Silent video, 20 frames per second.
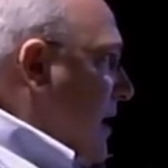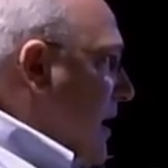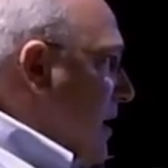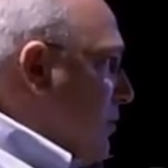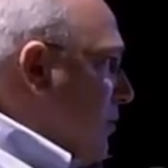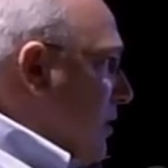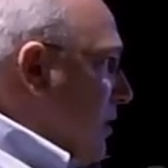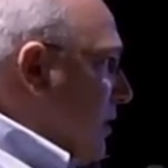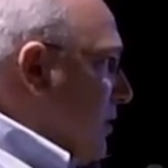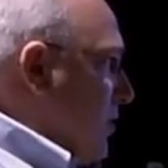
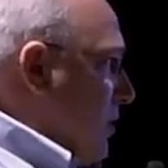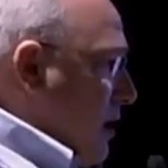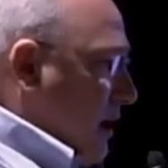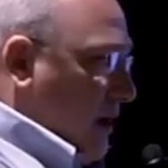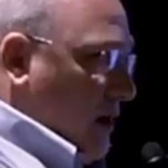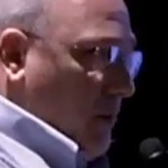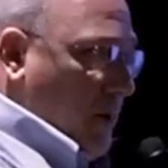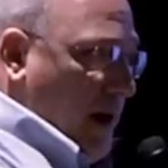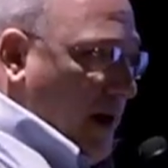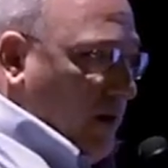And we're going to
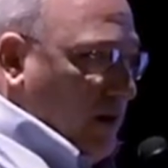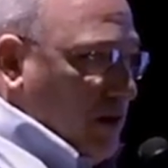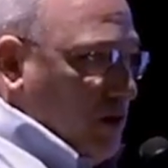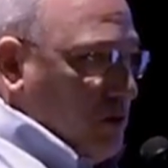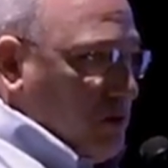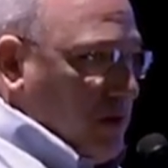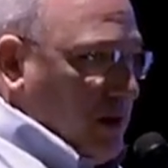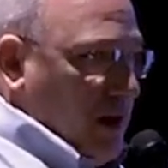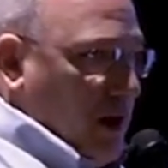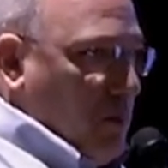talk about
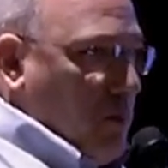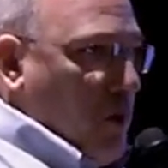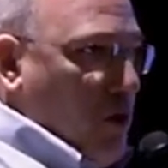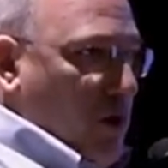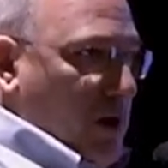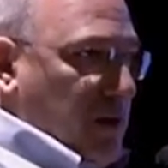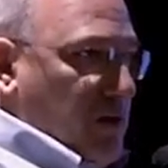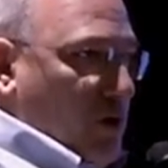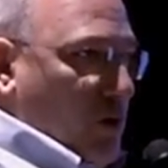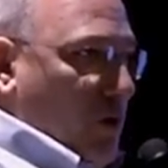using a
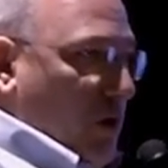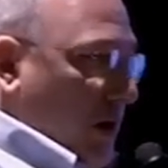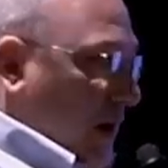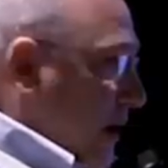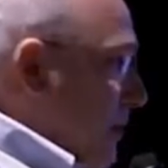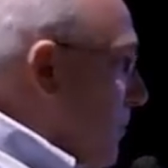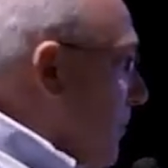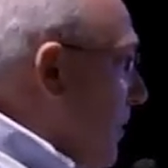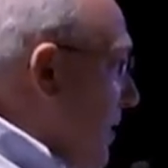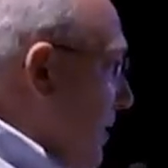
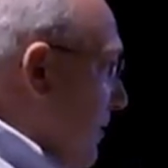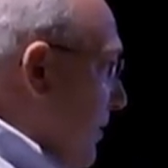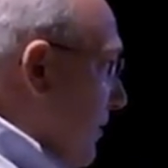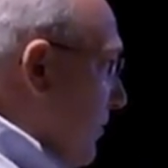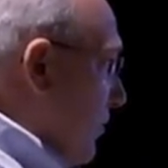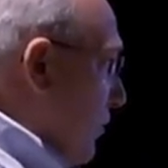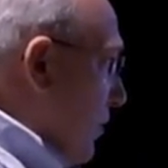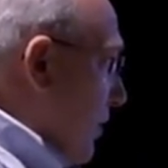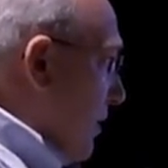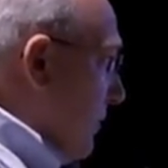moratorium to
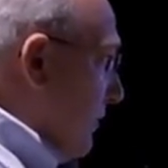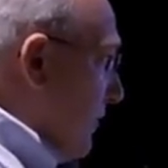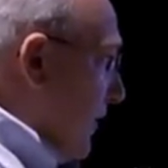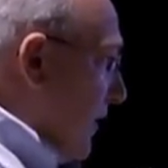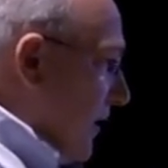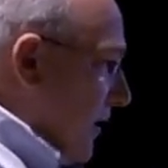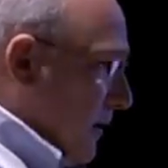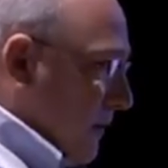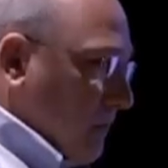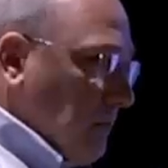sort of
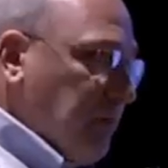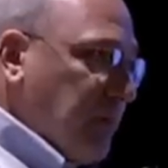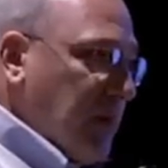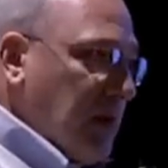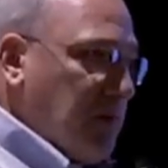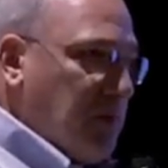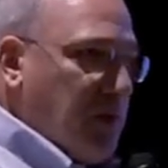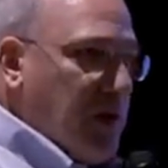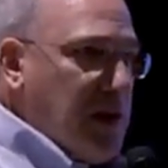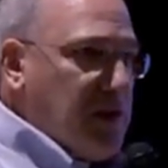uh,
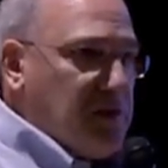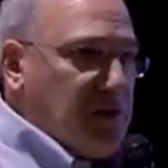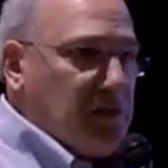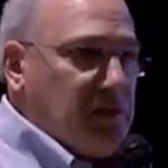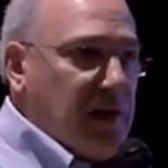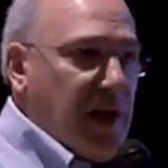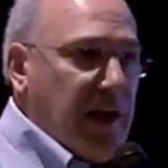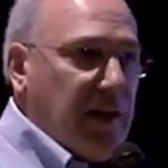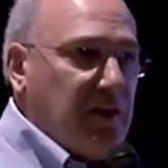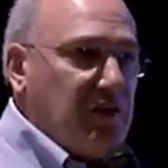freeze the
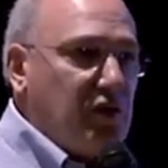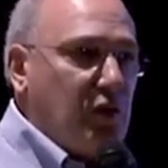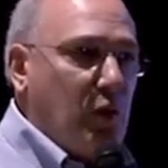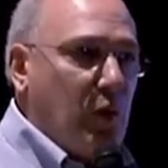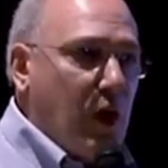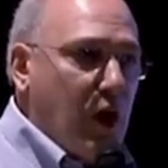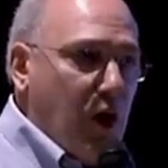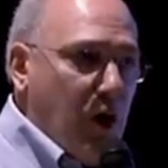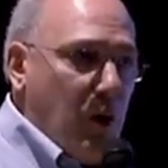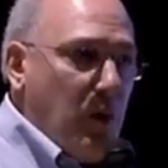status
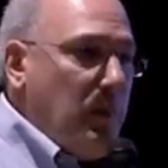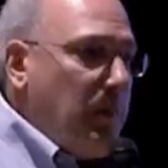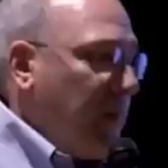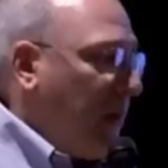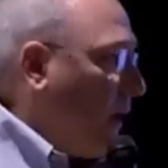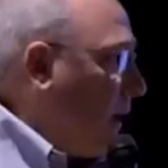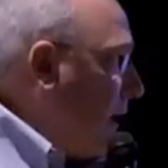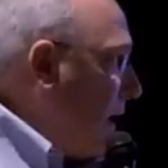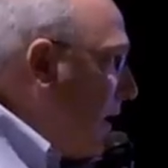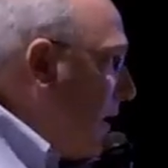
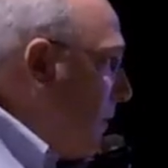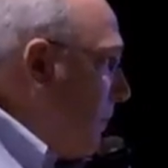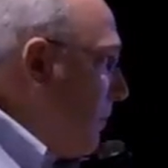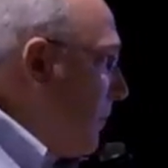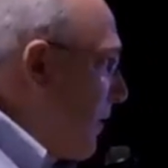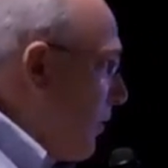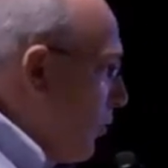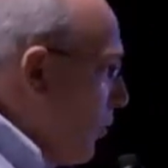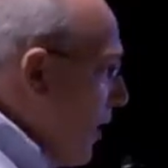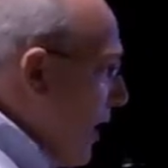quo
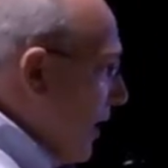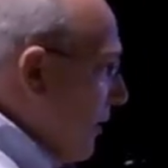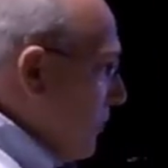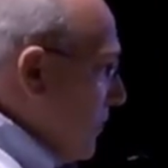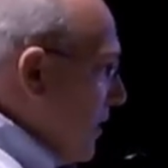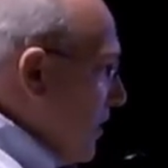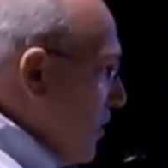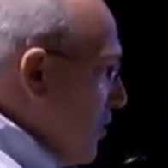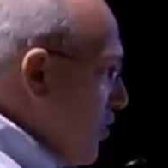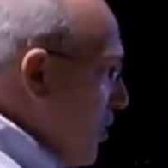um,
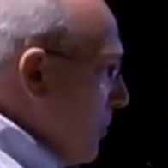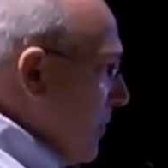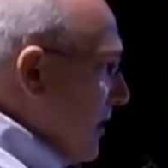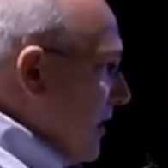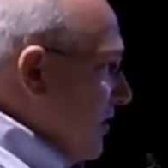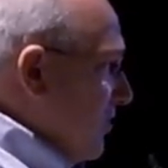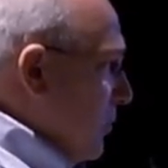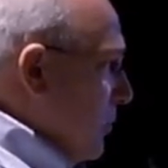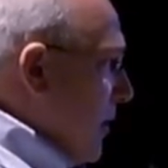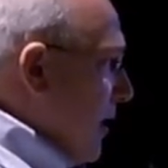while your
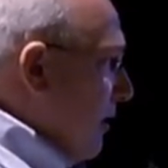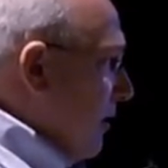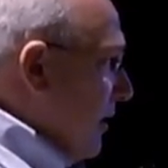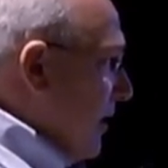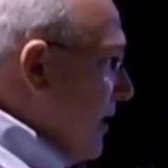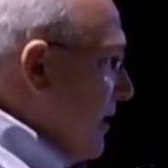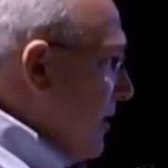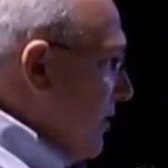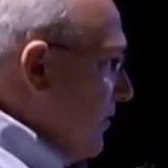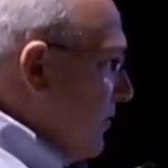
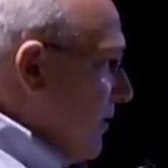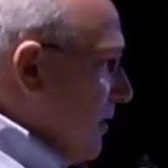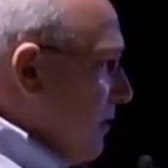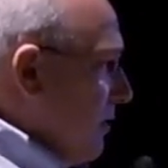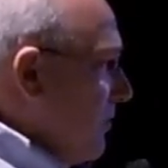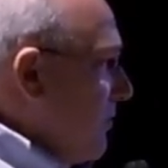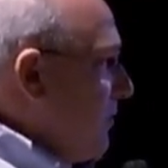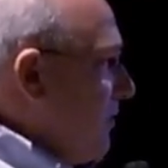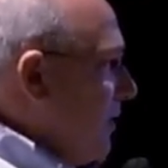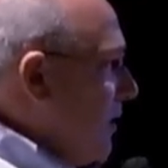municipality
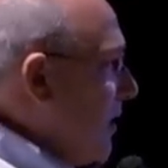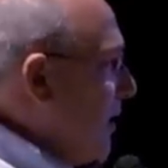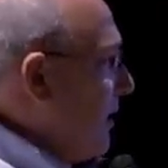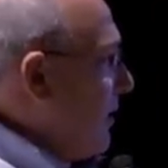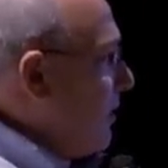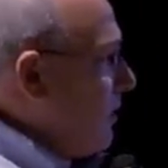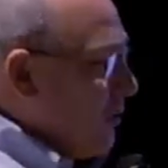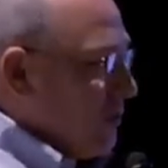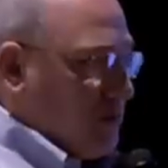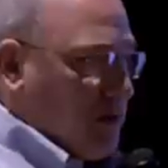considers uh,
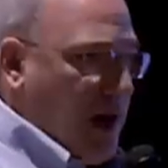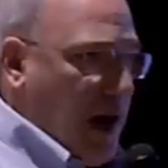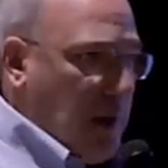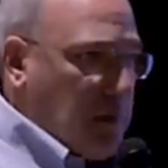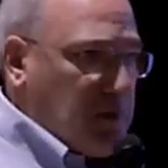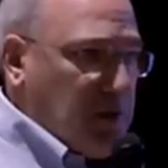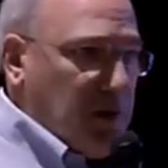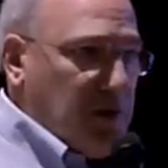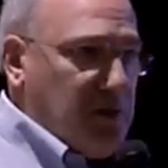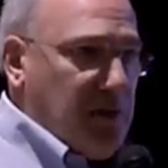those
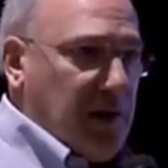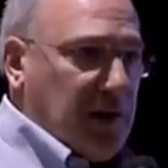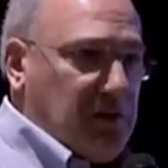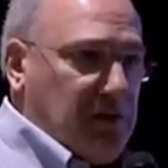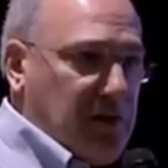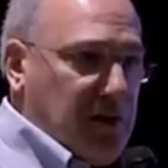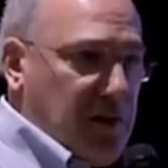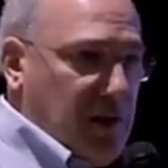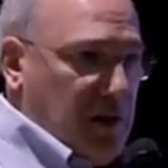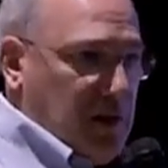options.
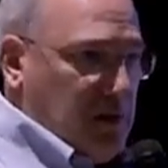Next